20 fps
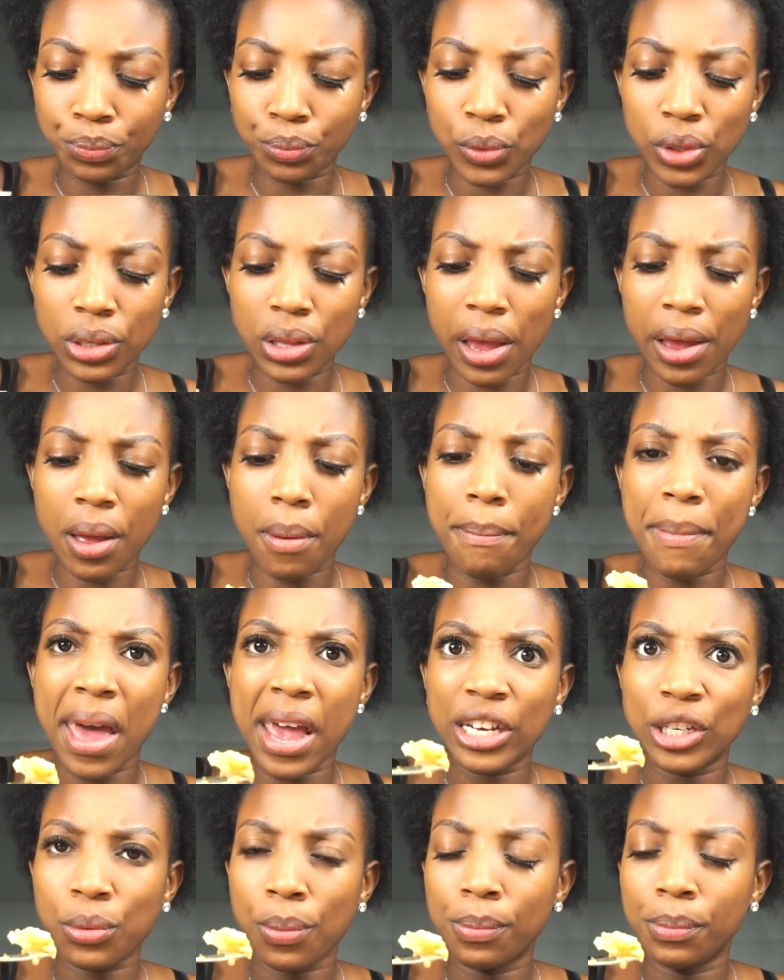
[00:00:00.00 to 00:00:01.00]
It's like a
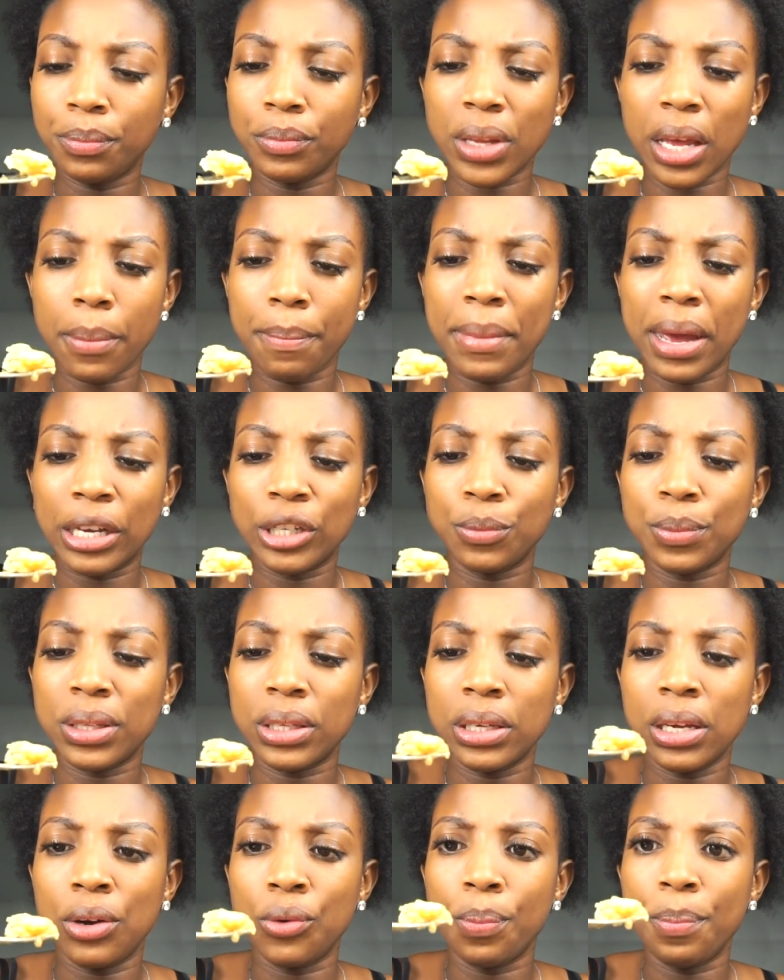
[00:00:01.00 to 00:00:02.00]
not mashed
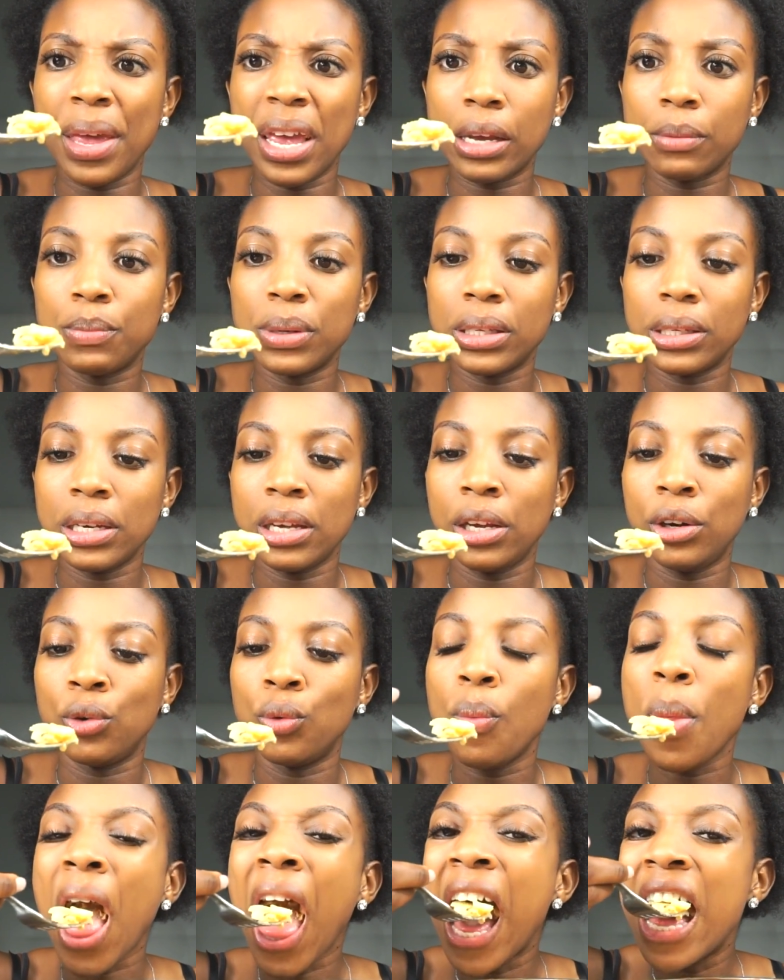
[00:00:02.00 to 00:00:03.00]
potato, baked
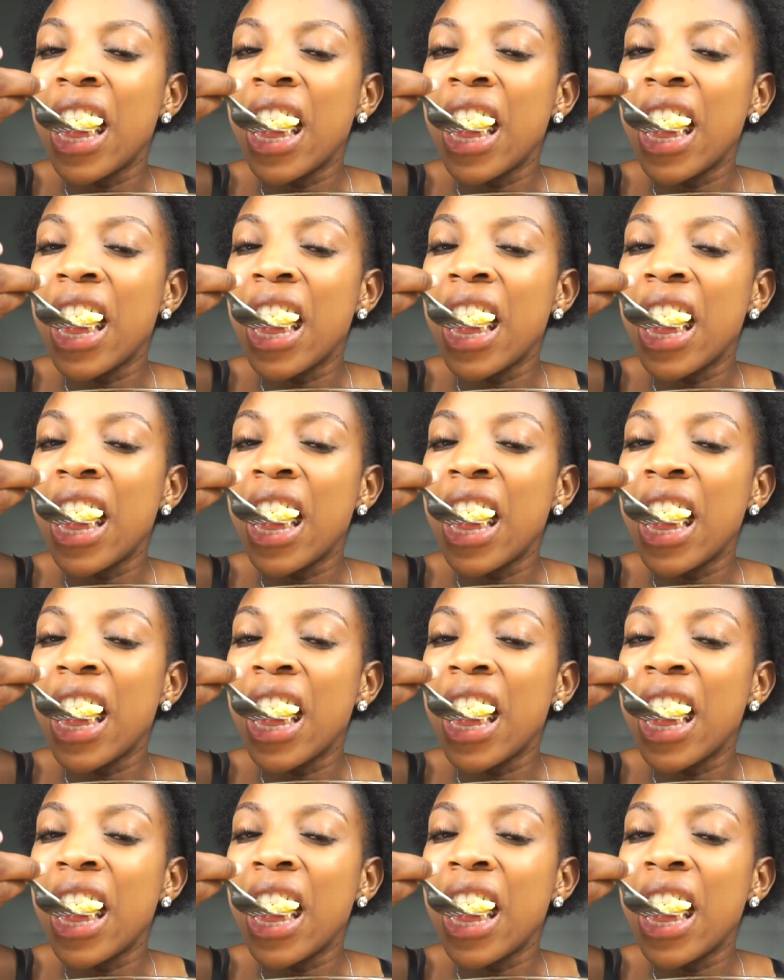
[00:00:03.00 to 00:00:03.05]
potato.